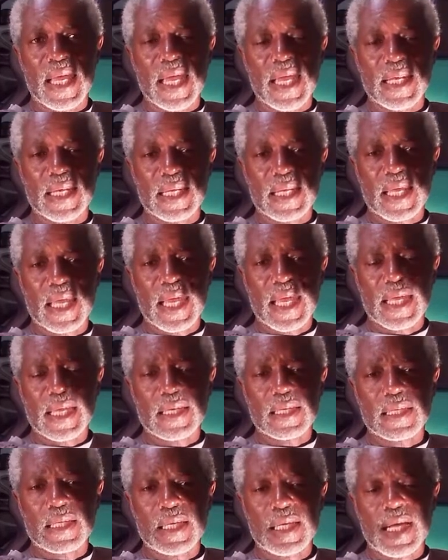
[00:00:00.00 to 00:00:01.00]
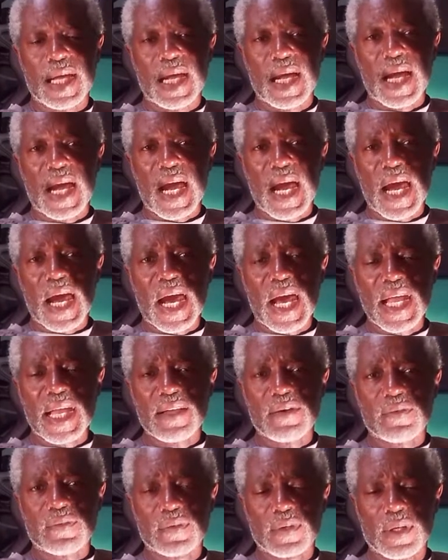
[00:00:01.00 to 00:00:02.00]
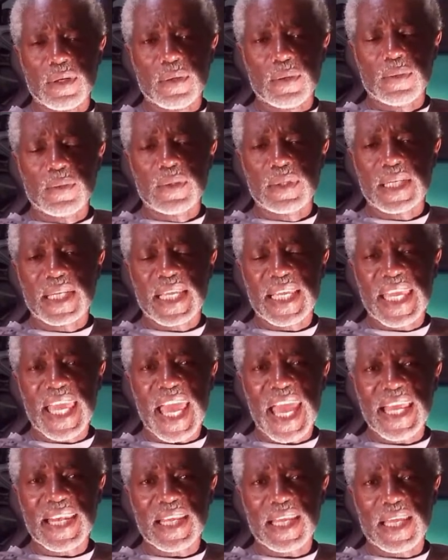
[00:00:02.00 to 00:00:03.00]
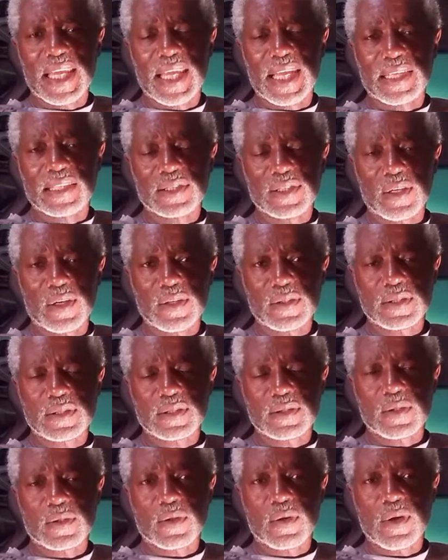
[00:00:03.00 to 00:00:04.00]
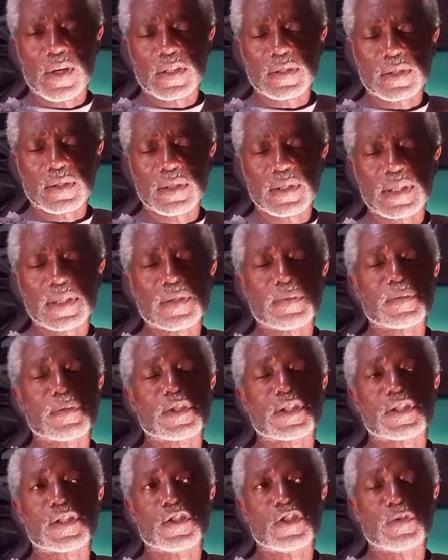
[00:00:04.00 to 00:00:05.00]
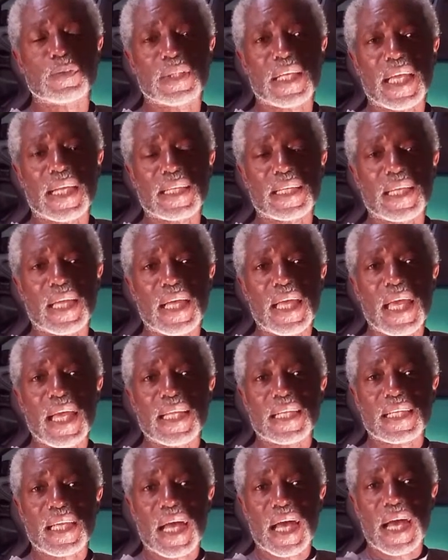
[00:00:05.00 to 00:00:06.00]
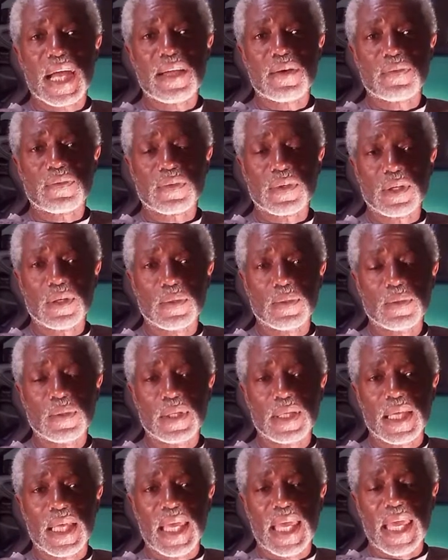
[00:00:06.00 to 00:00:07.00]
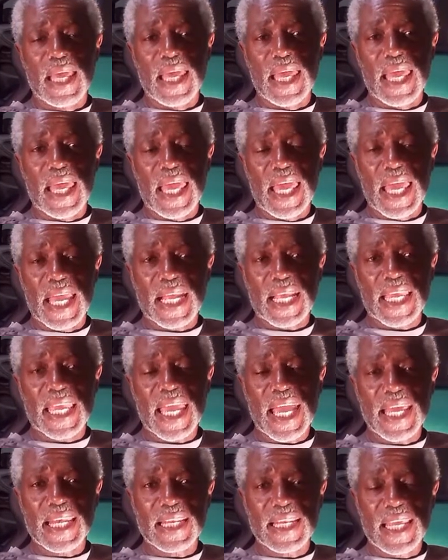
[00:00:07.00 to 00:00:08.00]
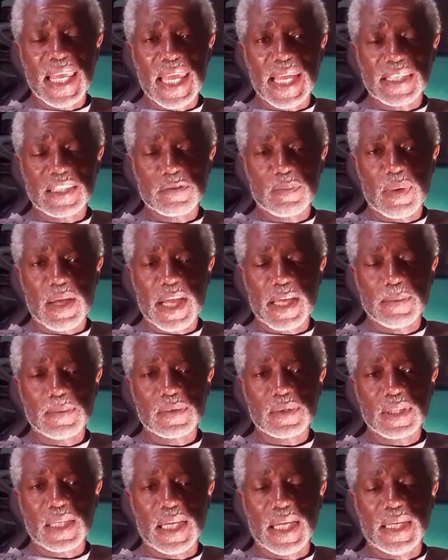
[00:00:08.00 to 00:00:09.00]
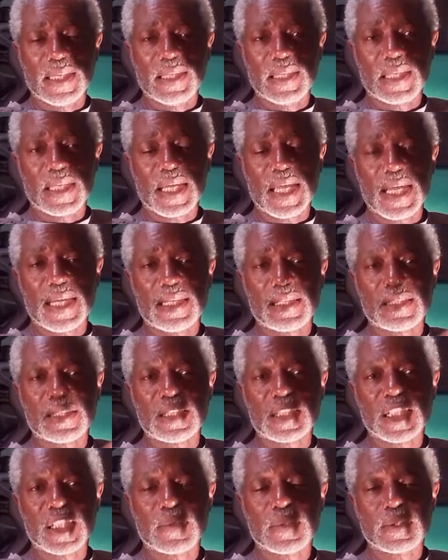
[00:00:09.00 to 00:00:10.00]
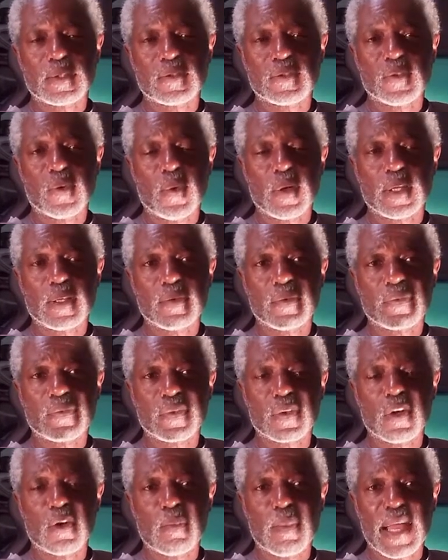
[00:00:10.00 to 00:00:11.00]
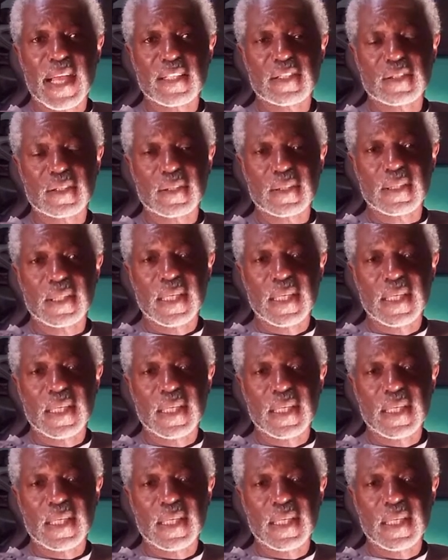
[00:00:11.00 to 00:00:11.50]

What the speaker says: and it had high flow cat exhaust, you had the high flow catted X pipes, and then they had the Series 40 Flowmaster